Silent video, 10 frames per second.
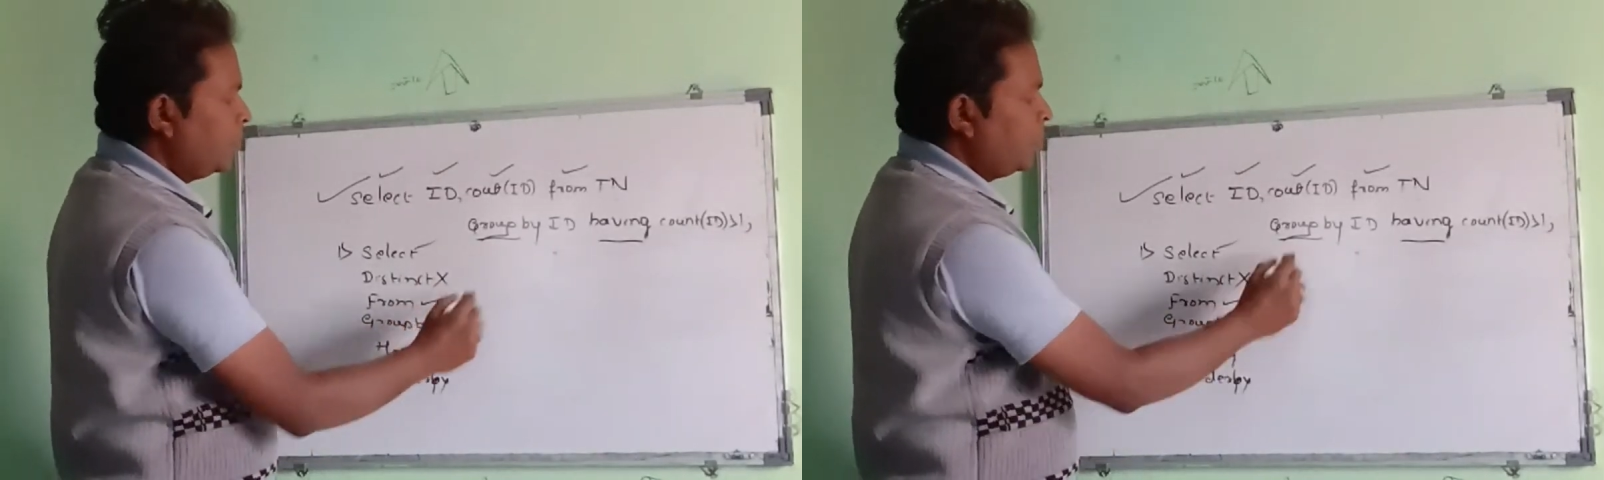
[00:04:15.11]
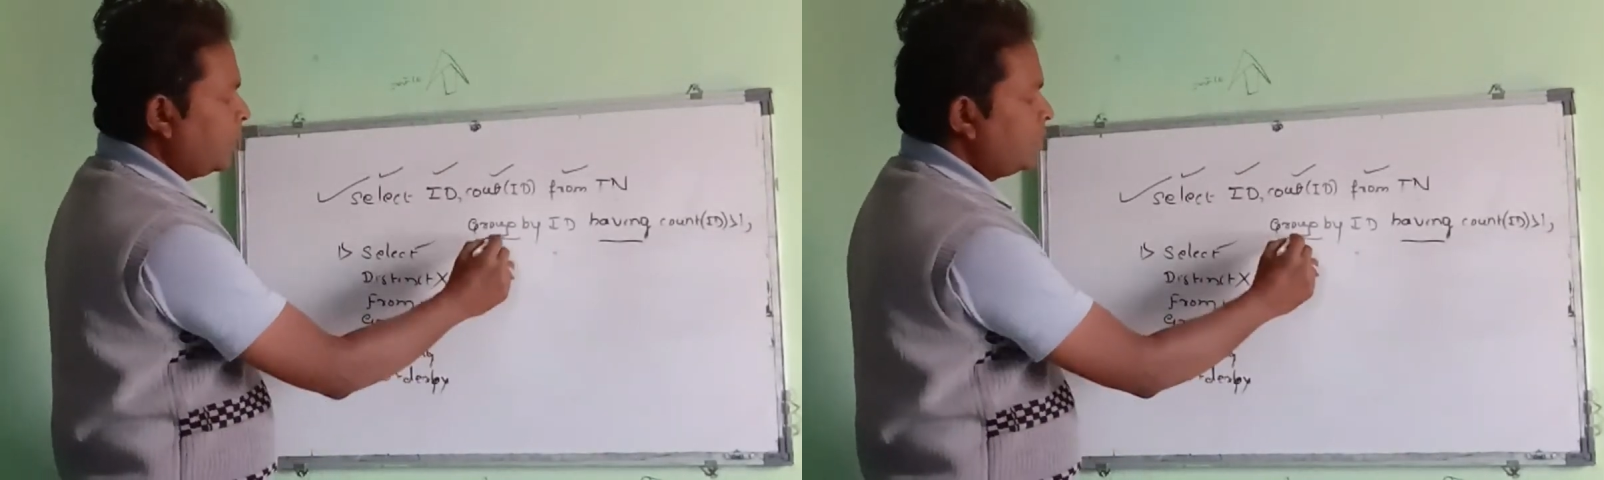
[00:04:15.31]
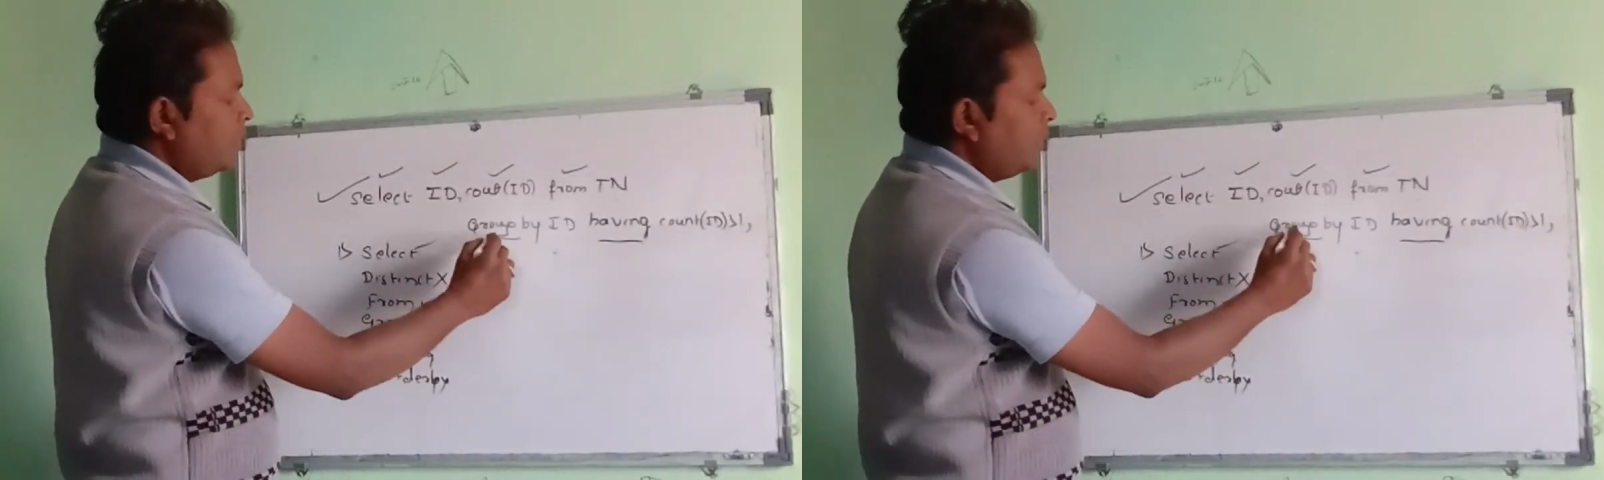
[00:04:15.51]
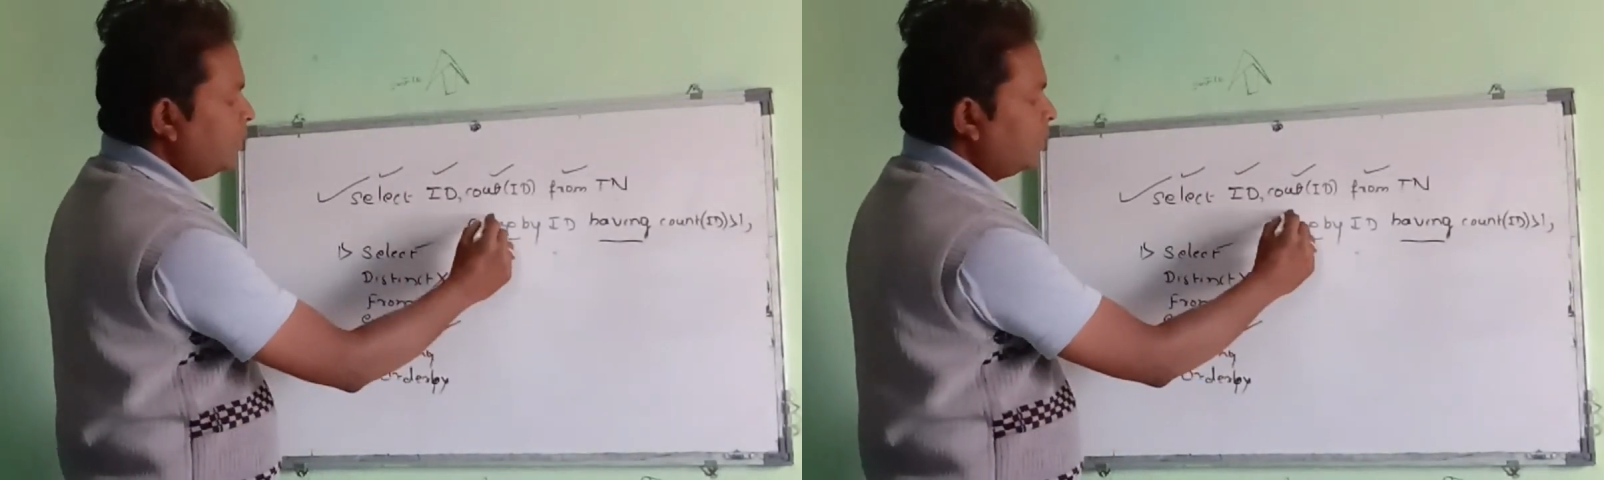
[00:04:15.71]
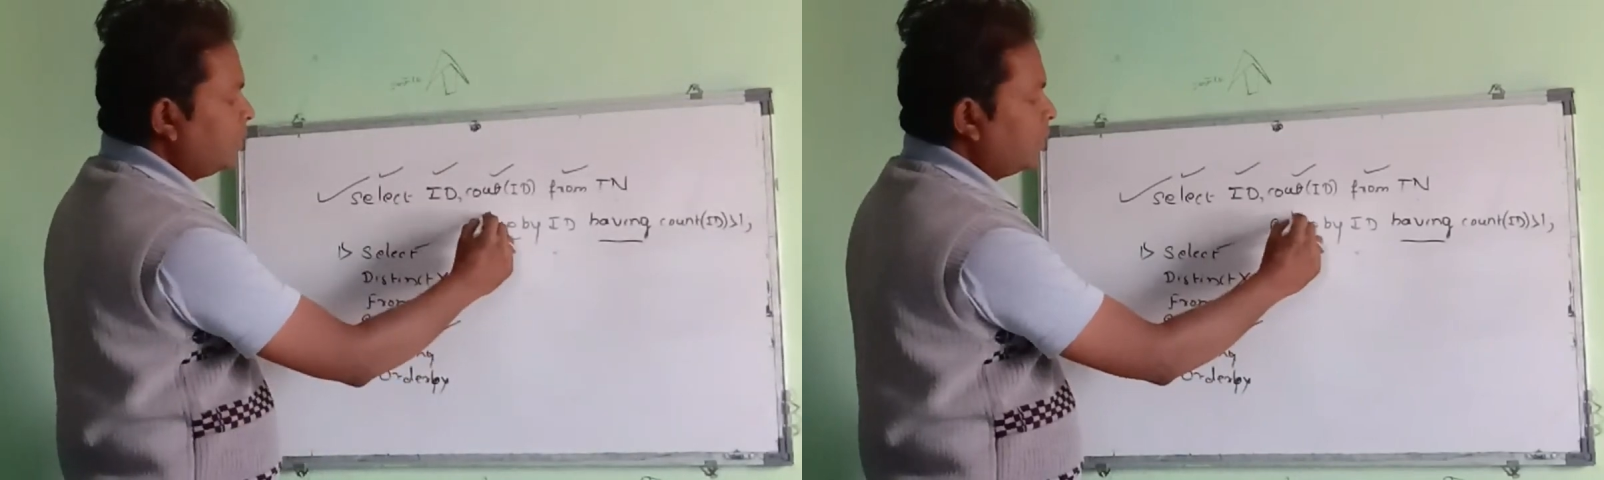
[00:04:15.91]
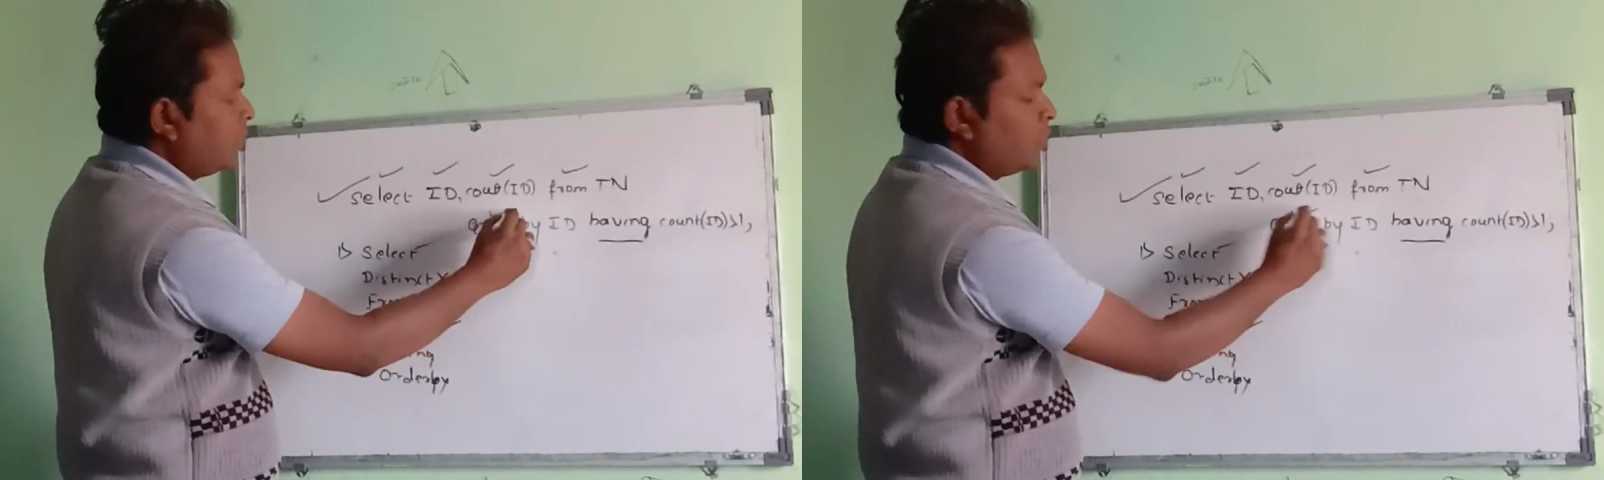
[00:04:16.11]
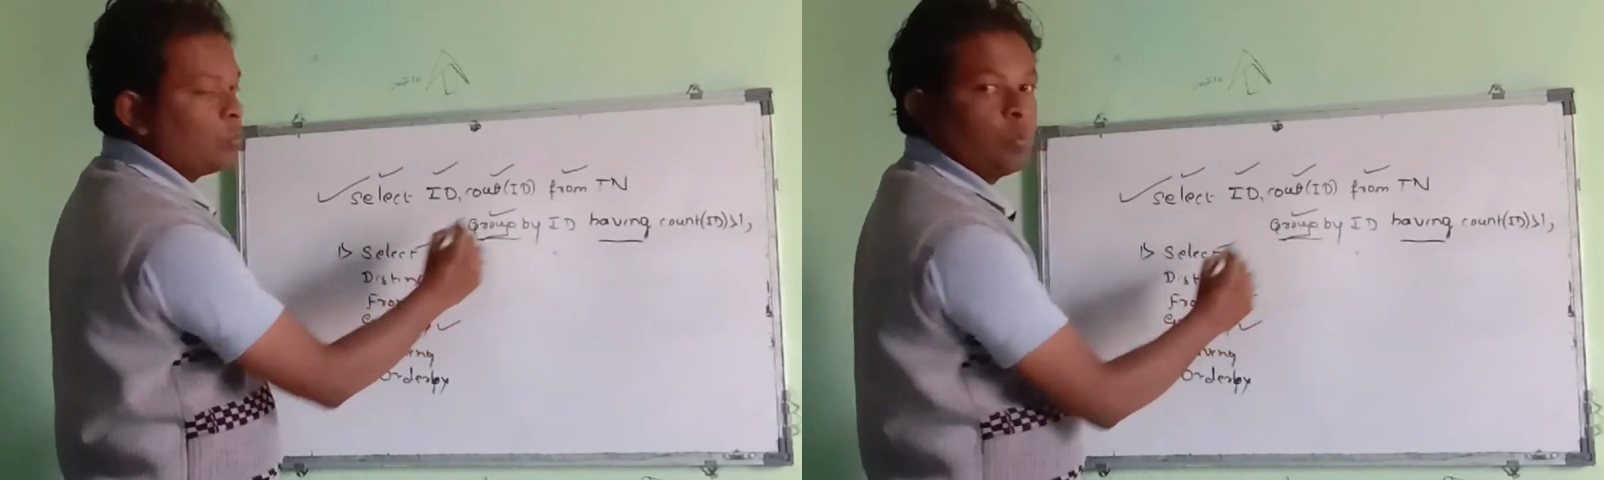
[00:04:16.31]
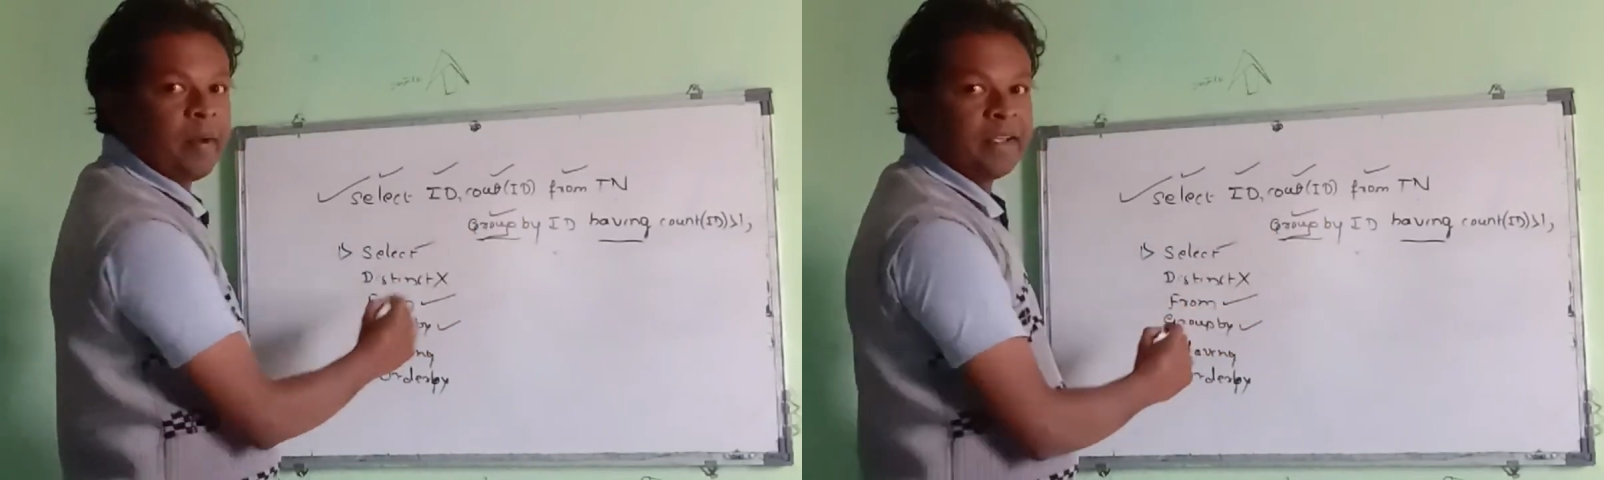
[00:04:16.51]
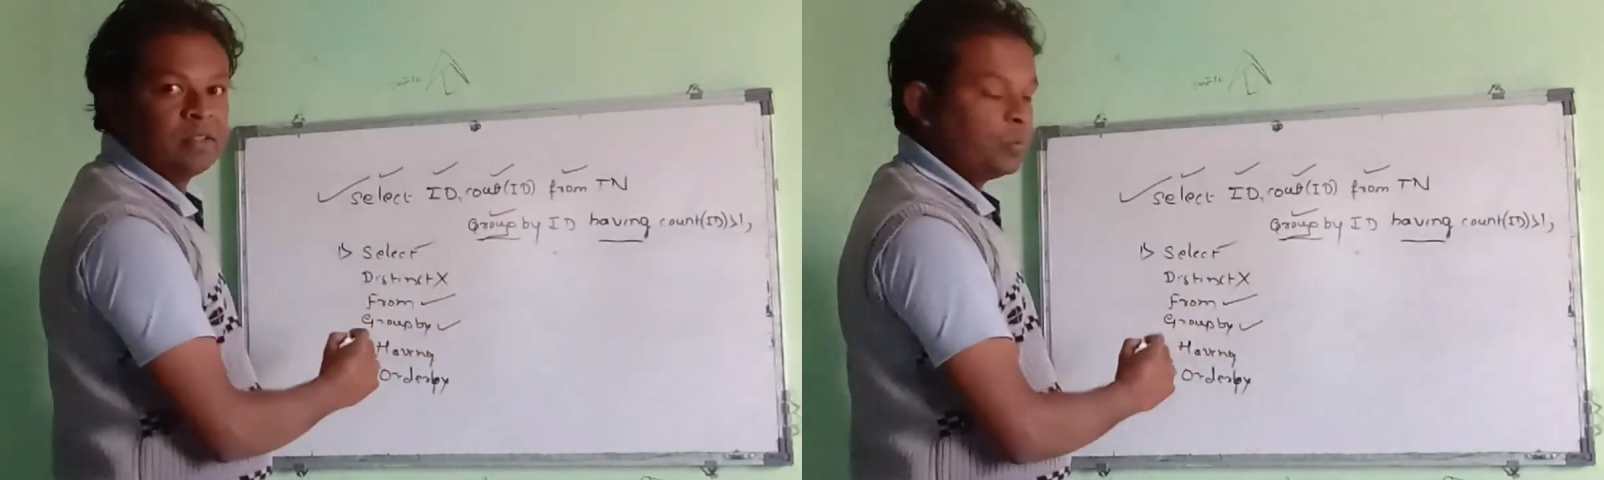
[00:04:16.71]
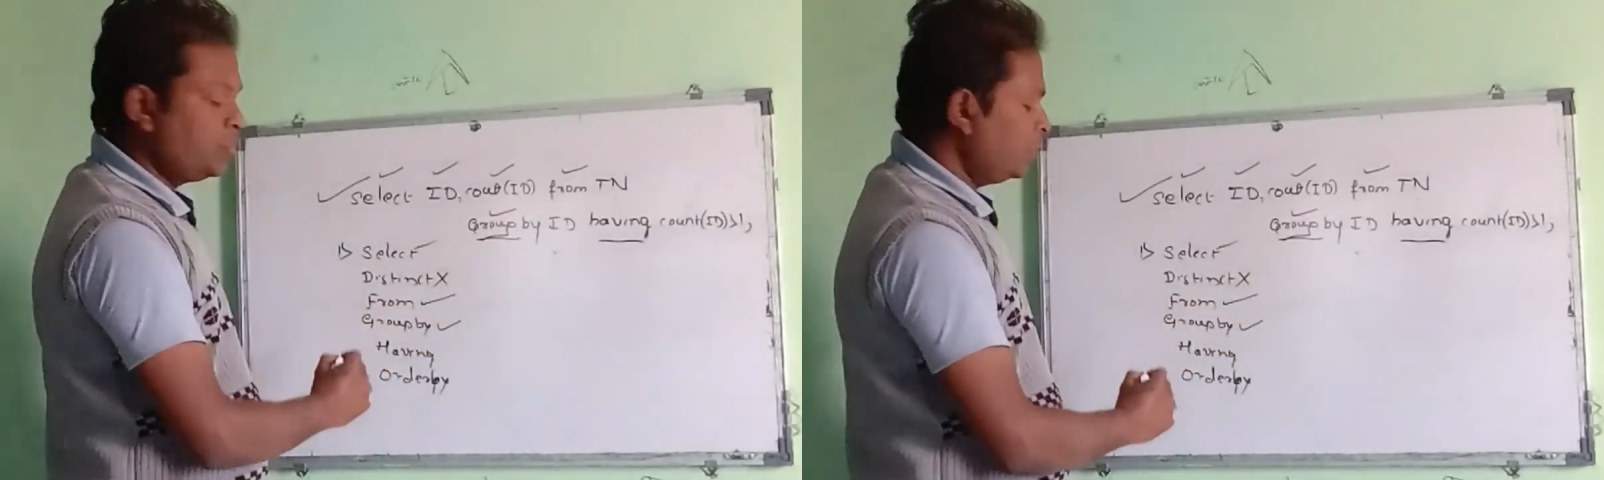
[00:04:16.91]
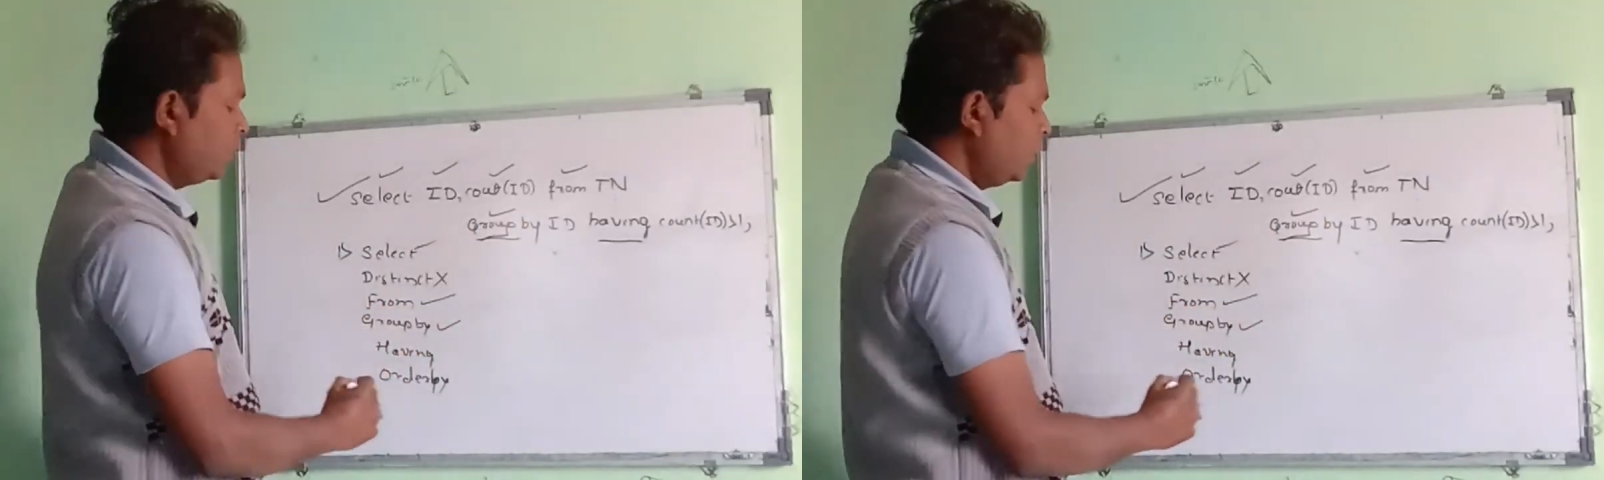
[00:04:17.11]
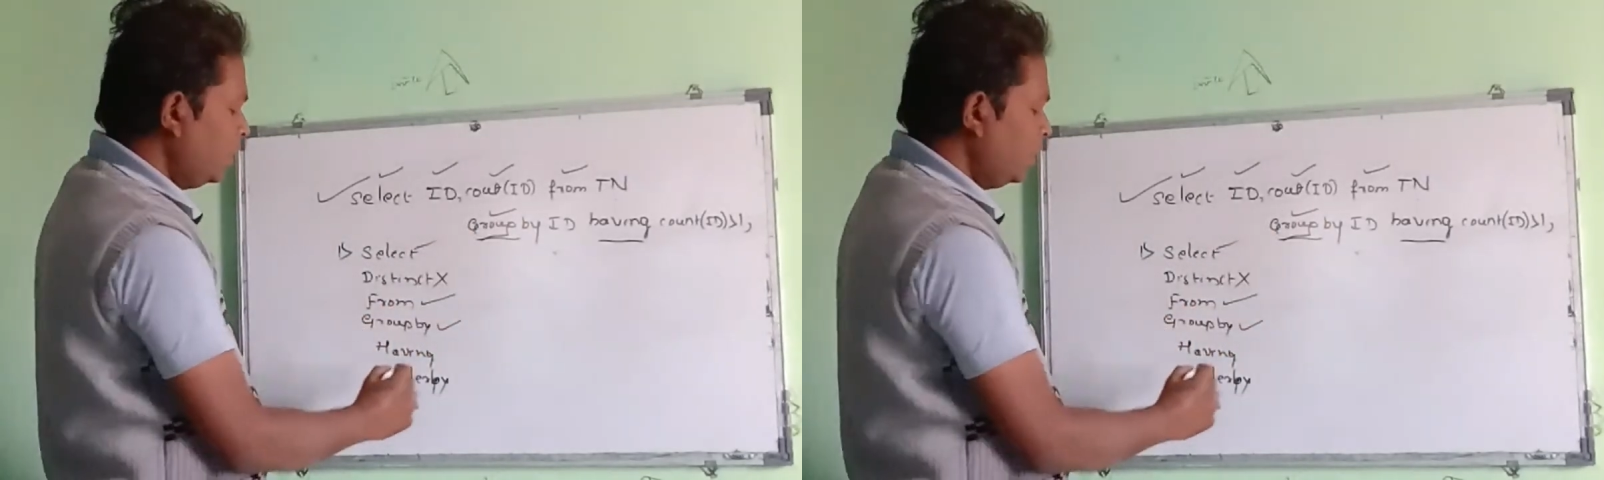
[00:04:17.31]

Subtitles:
You can see here group by is used.